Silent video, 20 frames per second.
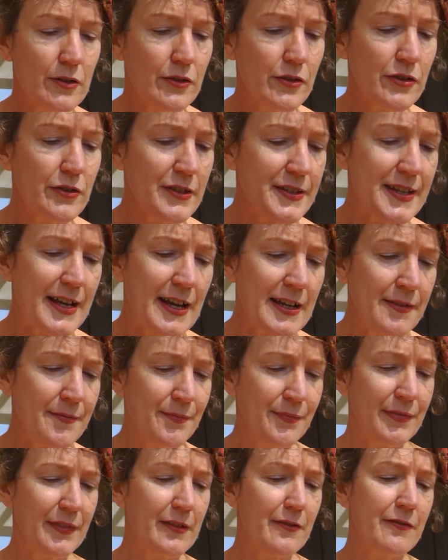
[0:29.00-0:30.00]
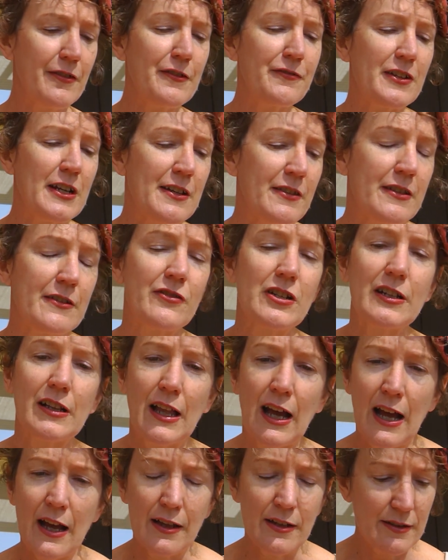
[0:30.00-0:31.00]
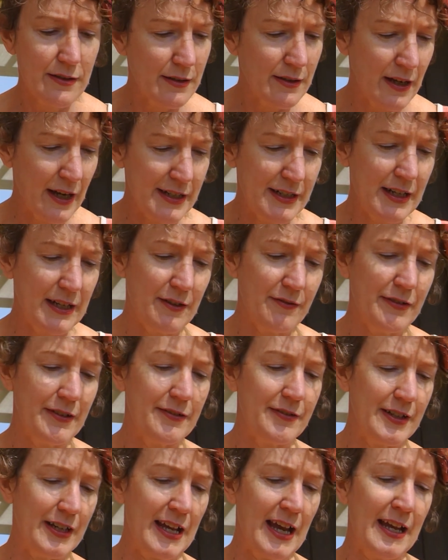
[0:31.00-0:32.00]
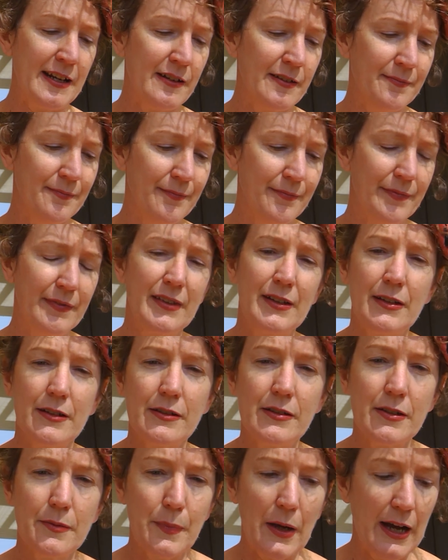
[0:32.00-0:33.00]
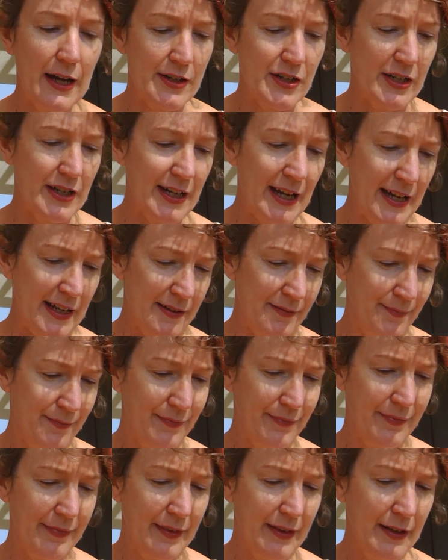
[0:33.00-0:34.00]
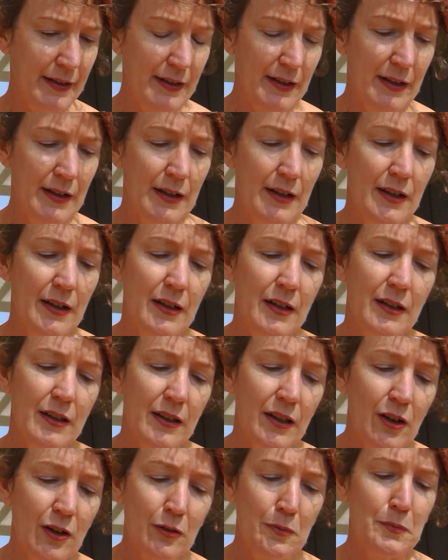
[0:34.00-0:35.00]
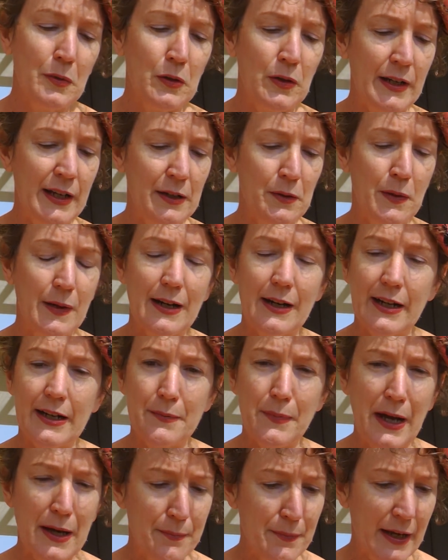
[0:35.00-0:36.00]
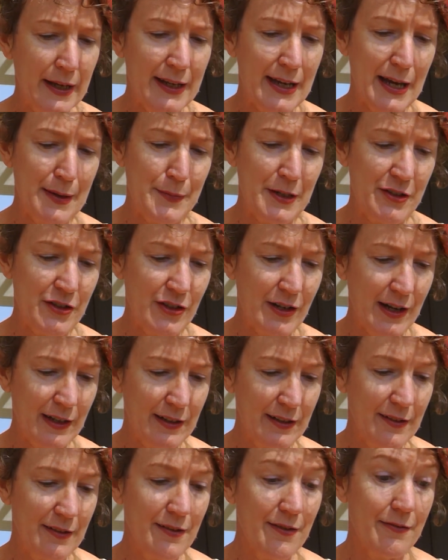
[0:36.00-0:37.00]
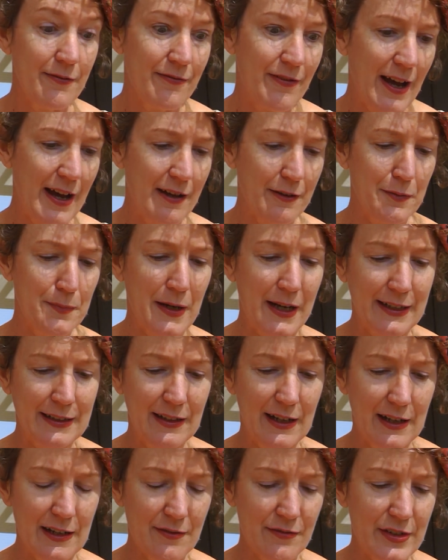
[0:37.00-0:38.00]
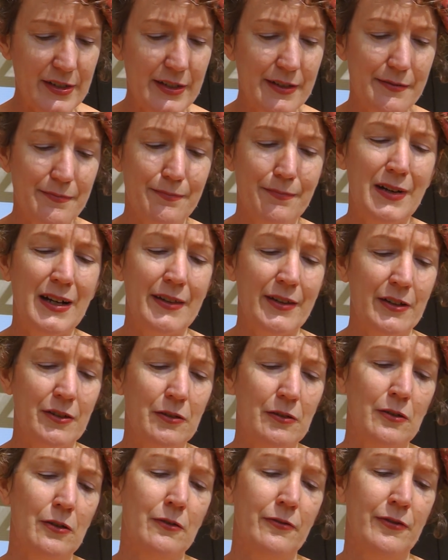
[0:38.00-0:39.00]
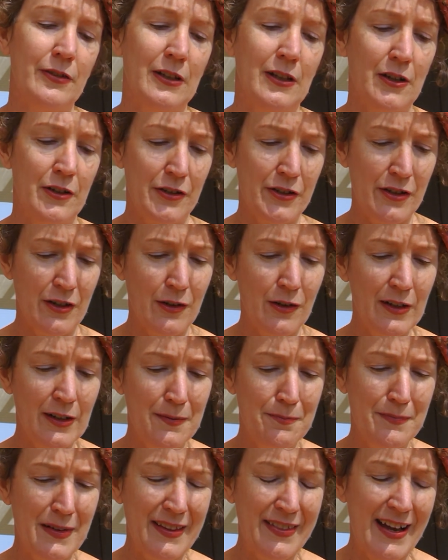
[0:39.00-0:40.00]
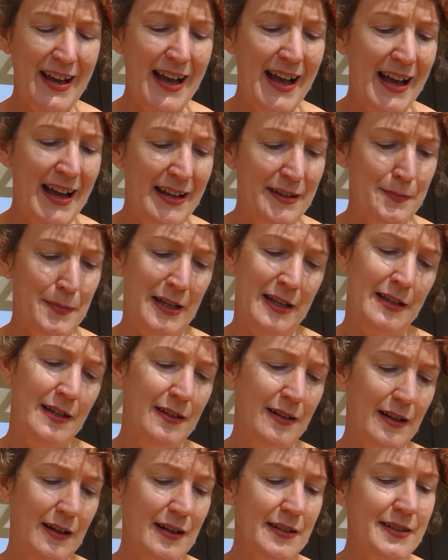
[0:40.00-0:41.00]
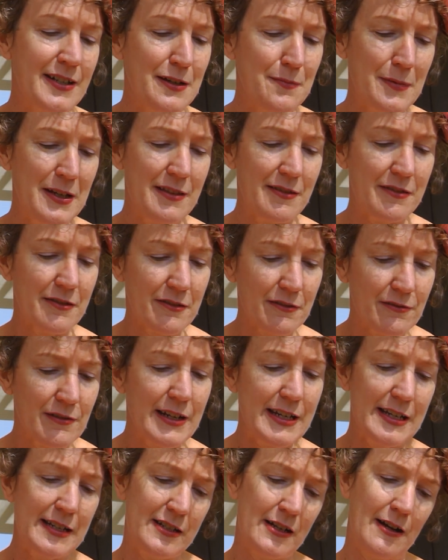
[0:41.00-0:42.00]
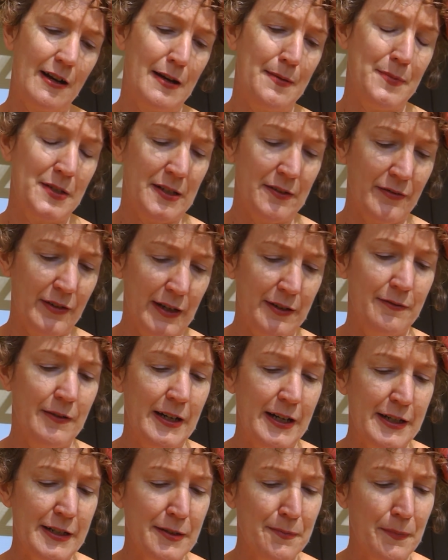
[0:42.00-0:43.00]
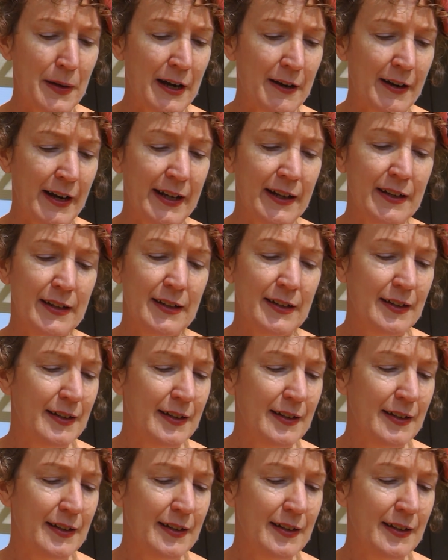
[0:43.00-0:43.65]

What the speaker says: Tuesday, 15th of July, 1958. Departure day. Long morning worrying about my cabin trunk. Found my gloves. Mother awful on dock. Mother at me, asking me 3 times if I'd written to Murray.